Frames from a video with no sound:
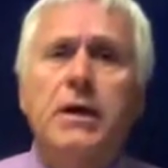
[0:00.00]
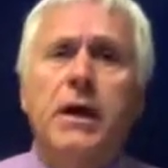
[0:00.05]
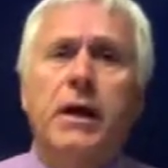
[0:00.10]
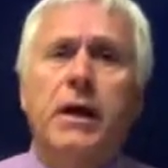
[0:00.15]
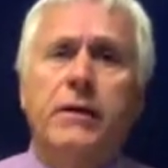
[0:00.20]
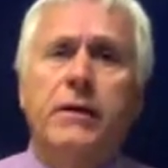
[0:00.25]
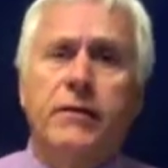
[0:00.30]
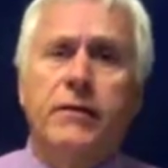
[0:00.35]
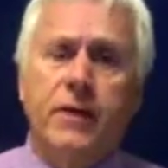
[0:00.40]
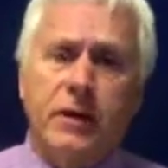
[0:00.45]

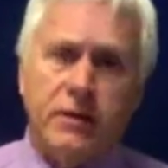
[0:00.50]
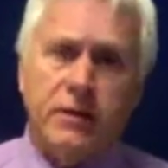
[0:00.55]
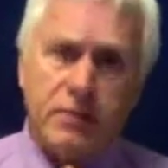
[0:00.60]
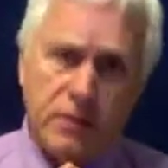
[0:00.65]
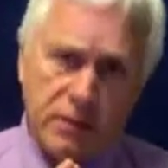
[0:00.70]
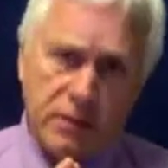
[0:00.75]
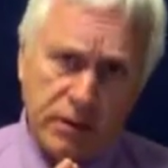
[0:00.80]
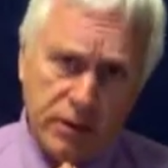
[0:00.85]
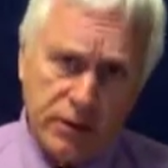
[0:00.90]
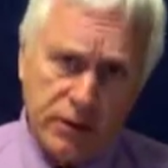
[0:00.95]
and
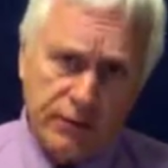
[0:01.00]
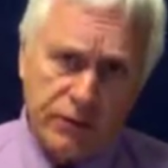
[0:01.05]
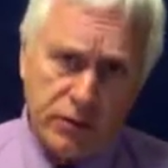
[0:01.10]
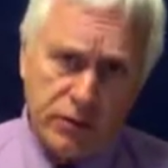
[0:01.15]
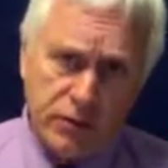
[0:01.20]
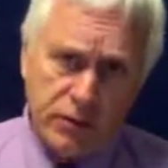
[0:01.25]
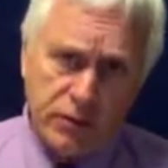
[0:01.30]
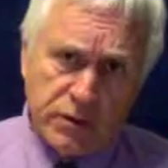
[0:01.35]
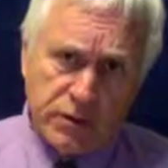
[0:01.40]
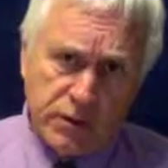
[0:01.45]
then gives
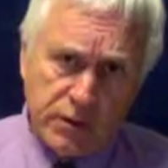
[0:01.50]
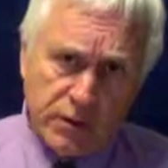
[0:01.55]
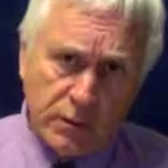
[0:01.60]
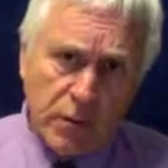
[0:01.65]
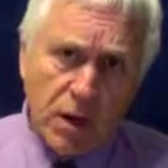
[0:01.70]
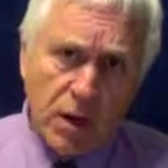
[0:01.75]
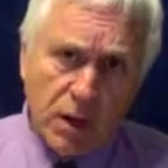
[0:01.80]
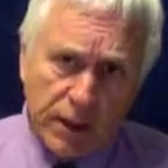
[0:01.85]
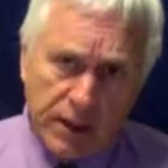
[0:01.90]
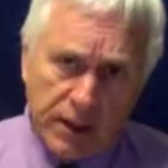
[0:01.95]
you the
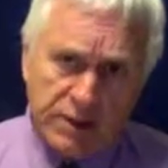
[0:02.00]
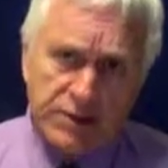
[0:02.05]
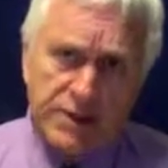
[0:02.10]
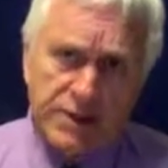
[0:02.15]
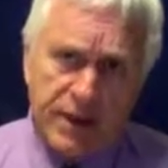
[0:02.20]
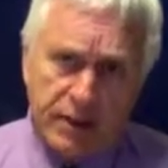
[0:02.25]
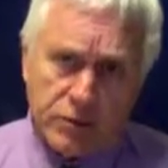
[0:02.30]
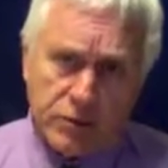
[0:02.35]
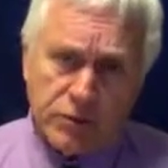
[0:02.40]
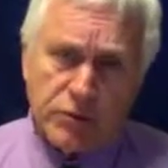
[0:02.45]
mock
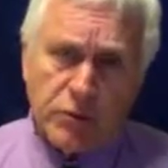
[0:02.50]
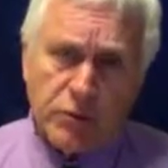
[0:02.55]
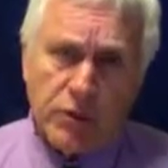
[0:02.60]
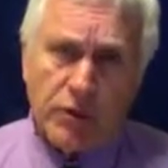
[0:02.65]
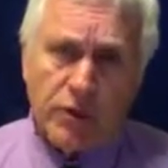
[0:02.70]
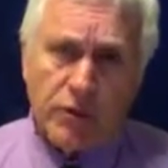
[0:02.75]
exam as well,